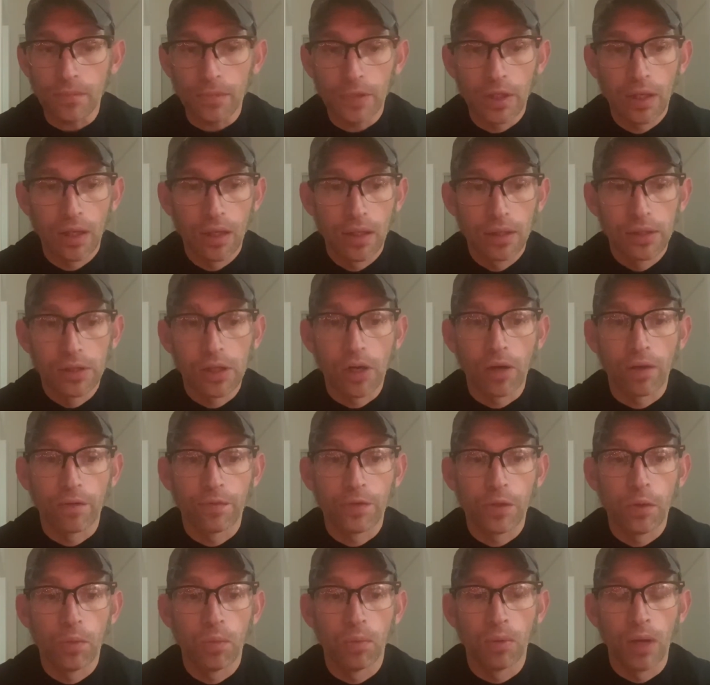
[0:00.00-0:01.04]
So if
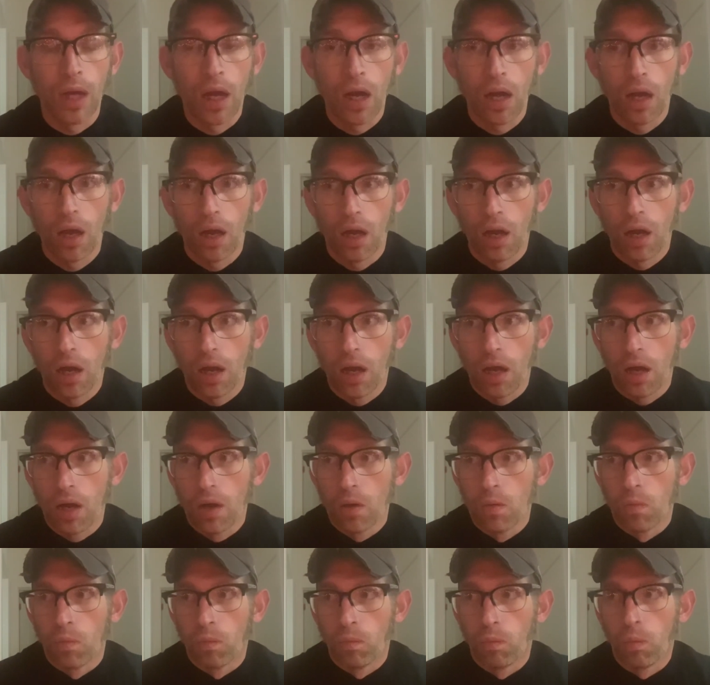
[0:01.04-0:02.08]
you
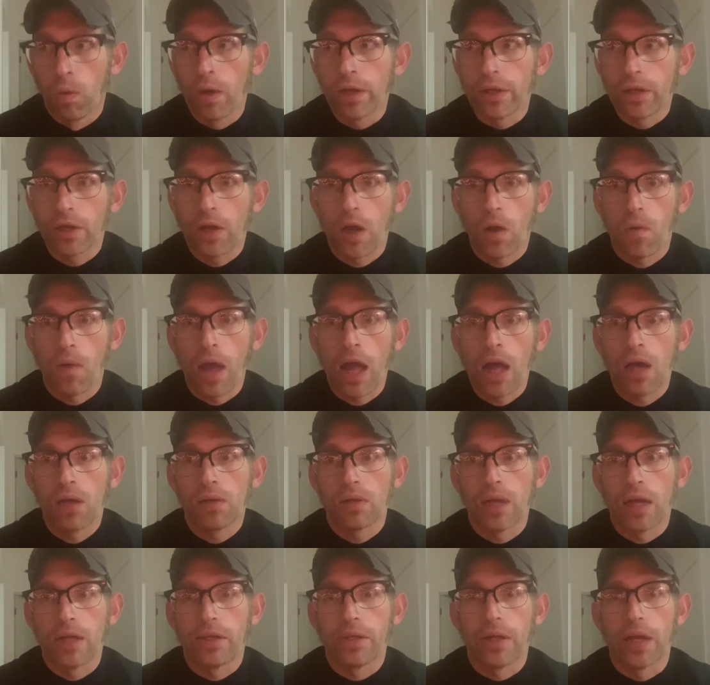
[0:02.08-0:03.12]
want to go out
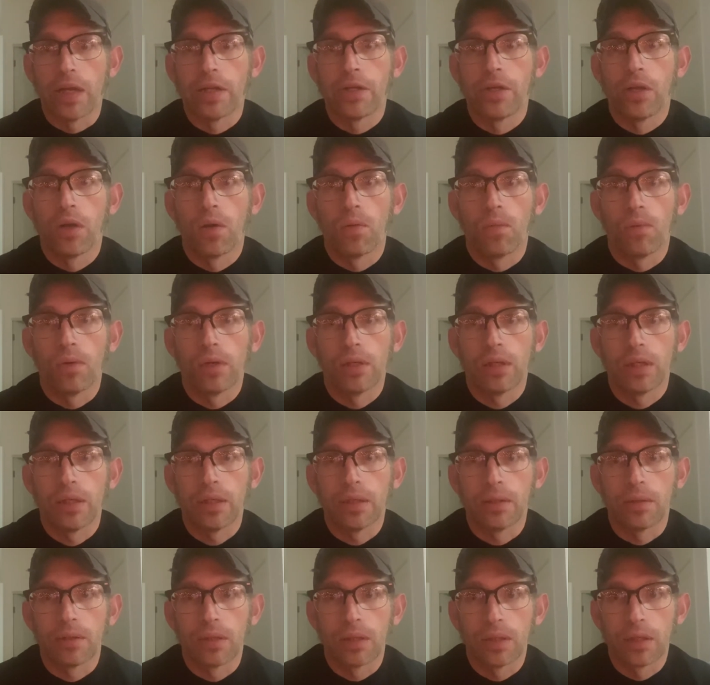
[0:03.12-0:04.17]
and you don't want
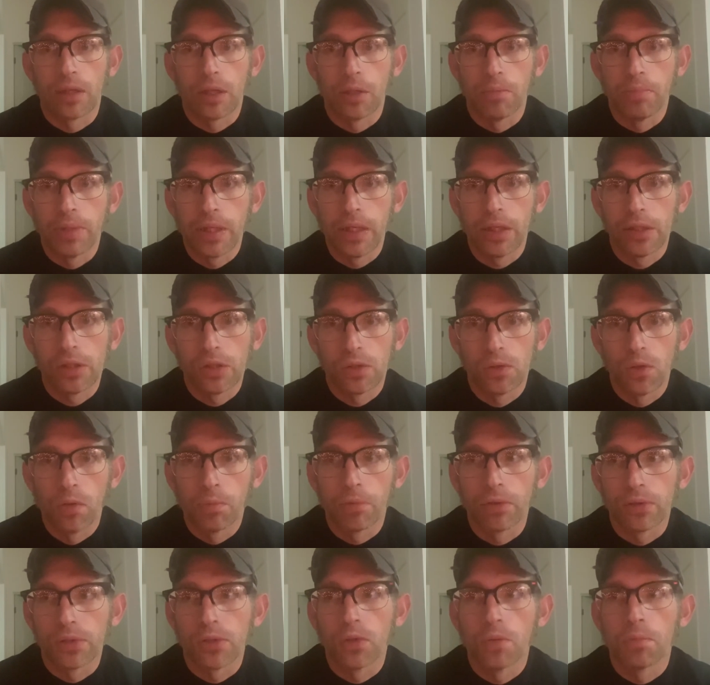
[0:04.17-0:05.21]
it to be super,
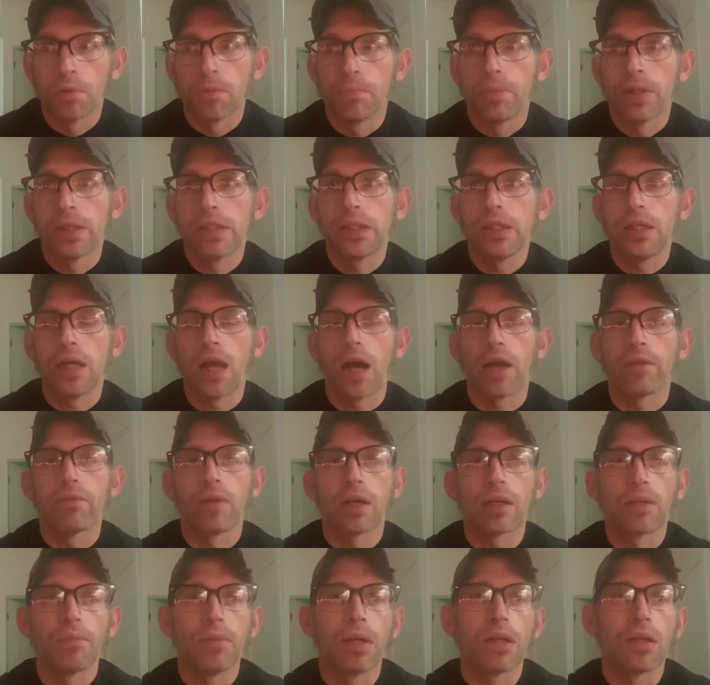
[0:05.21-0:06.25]
super busy, I
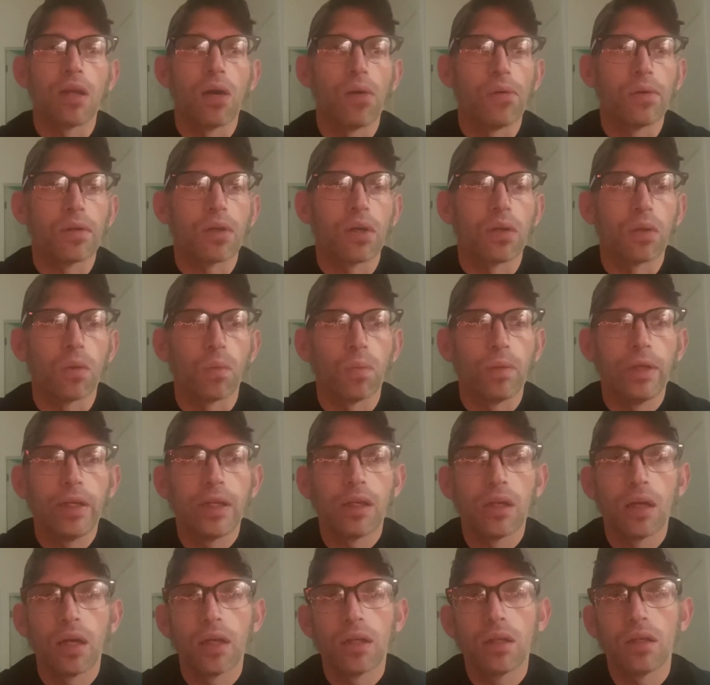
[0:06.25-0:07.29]
recommend going on a
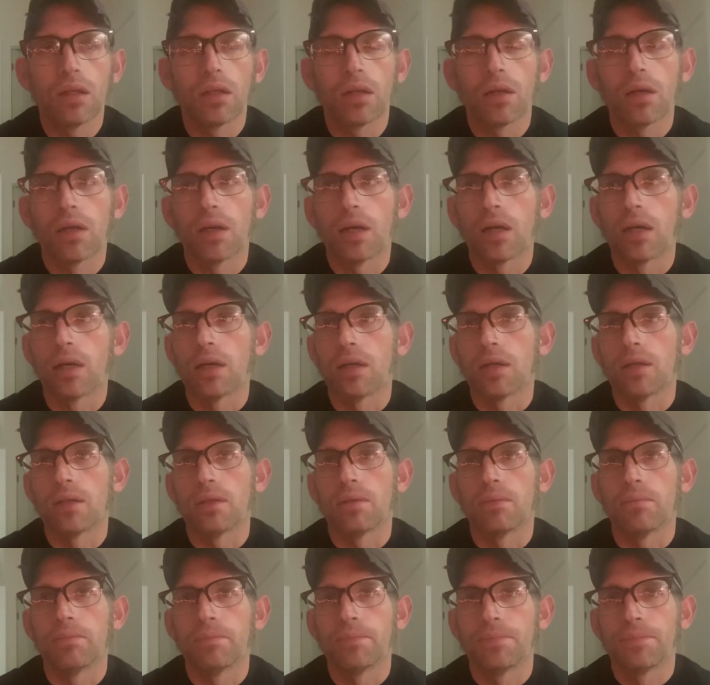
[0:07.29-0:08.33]
weeknight.
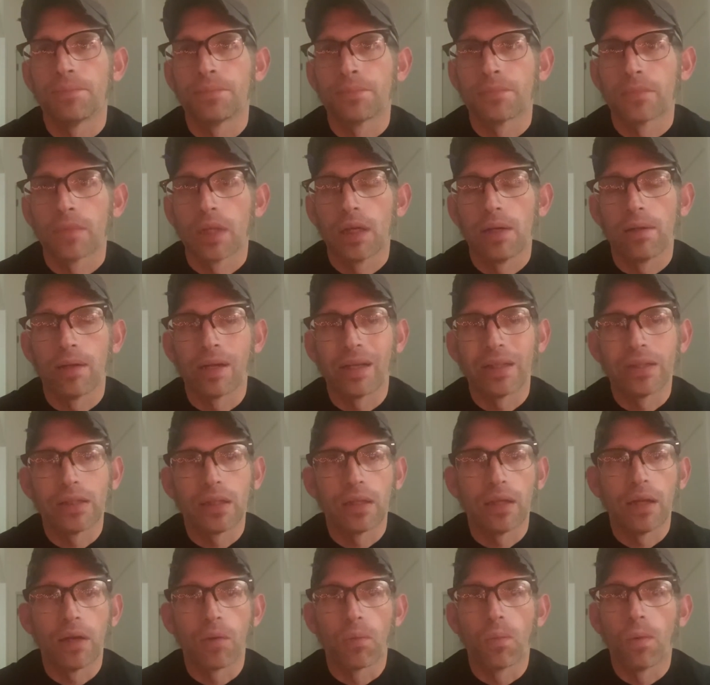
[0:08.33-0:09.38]
Like I said,
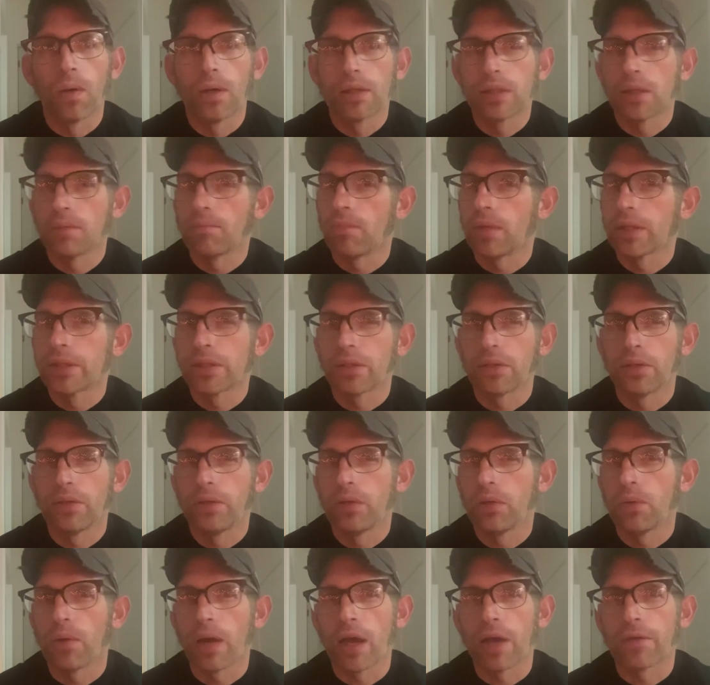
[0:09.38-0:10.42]
there wasn't much to
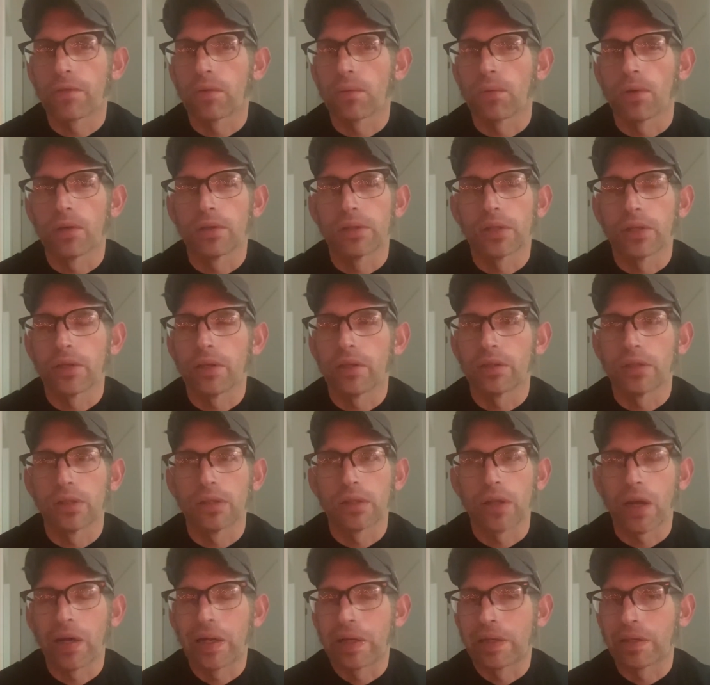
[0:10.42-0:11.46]
do afterwards, so you're just
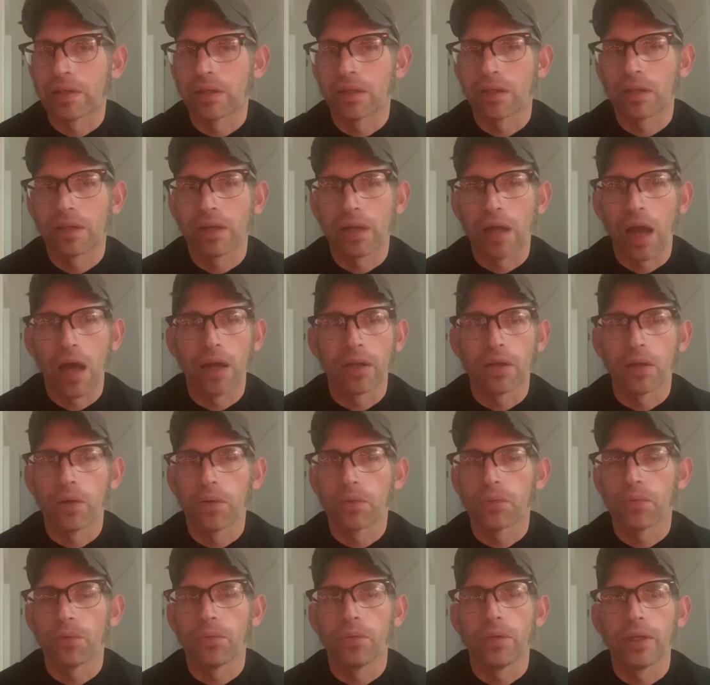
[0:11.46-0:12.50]
kind of go
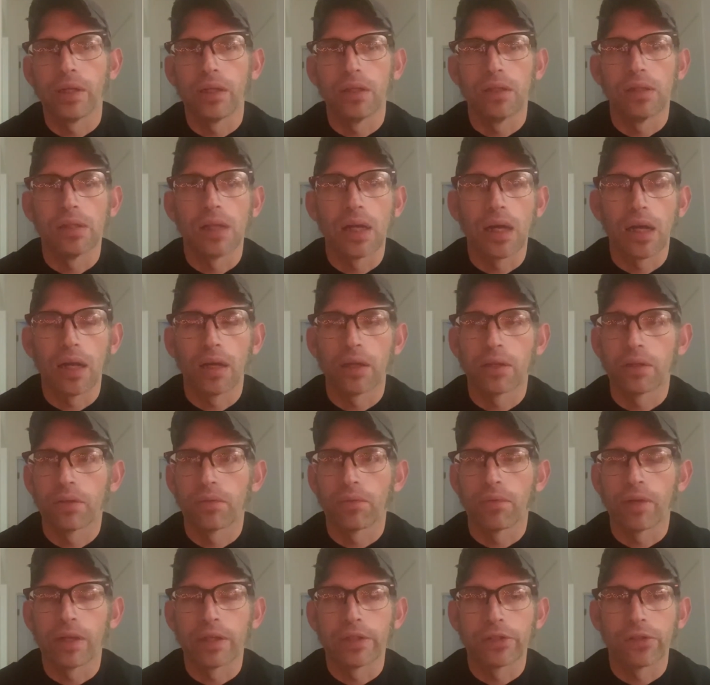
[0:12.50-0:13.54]
through these
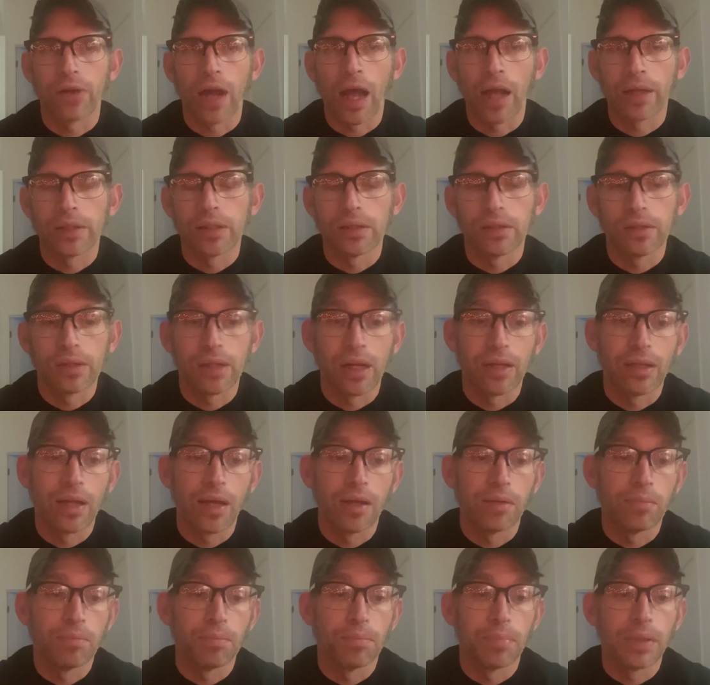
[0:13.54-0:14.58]
3 attractions and
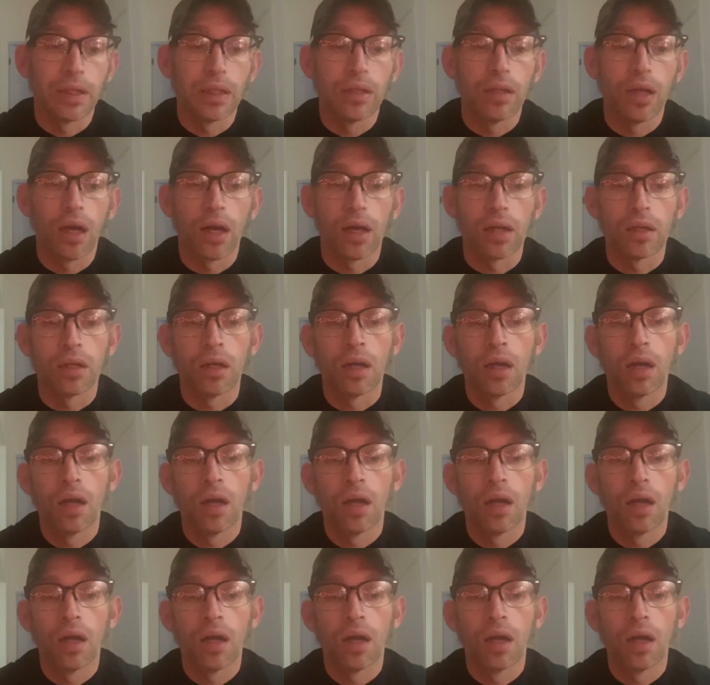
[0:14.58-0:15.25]
then be done.